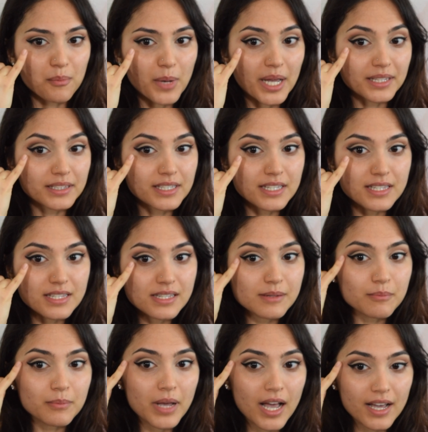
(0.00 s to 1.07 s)
at least
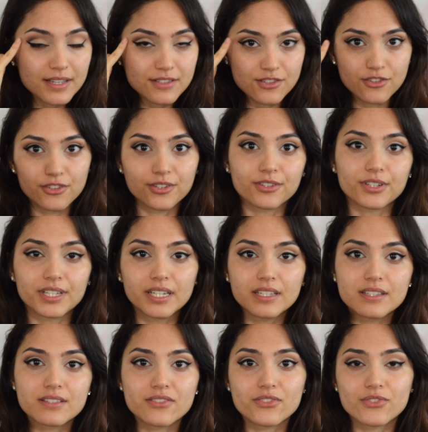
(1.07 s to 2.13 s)
past your
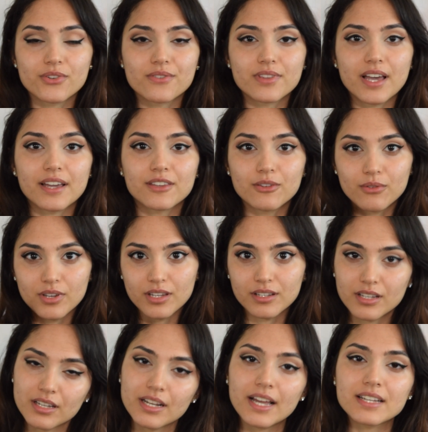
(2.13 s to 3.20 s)
crease, so that you can
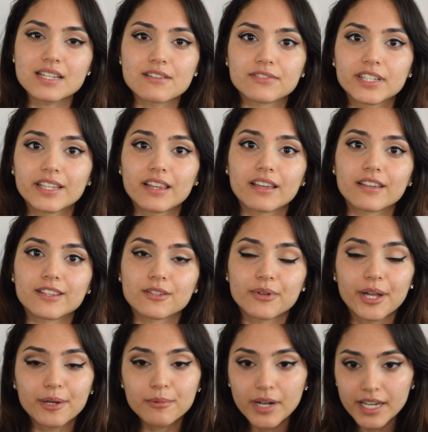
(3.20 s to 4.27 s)
connect everything in the
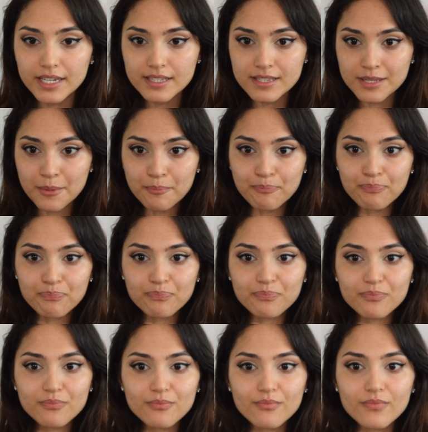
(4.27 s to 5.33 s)
right ways,
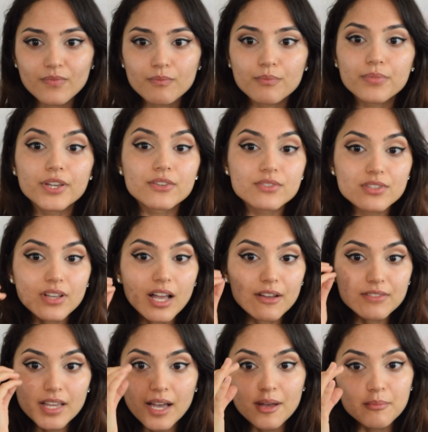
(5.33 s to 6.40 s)
but you still
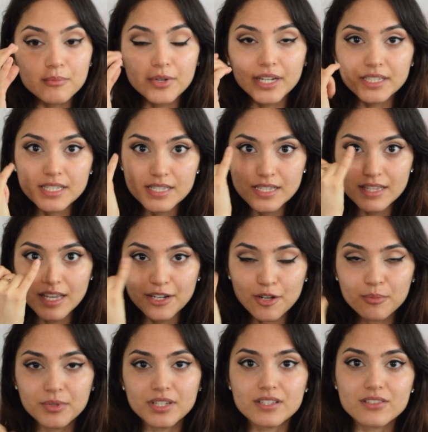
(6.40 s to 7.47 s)
have that brightness and that
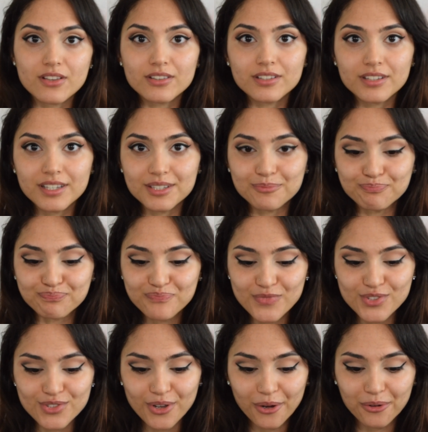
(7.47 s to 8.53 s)
openness on the lid.
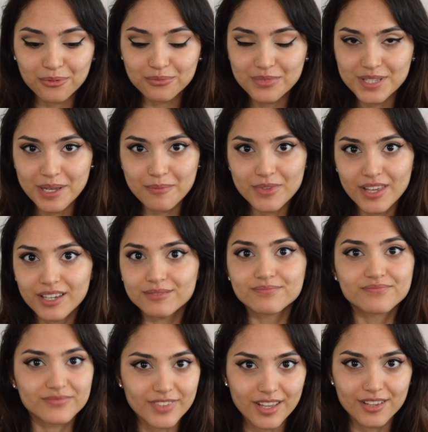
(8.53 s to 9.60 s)
So same thing,
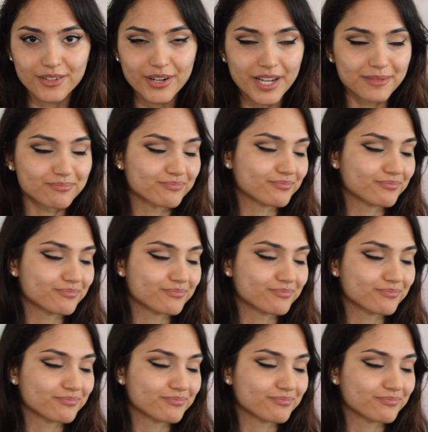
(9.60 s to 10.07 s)
other eye.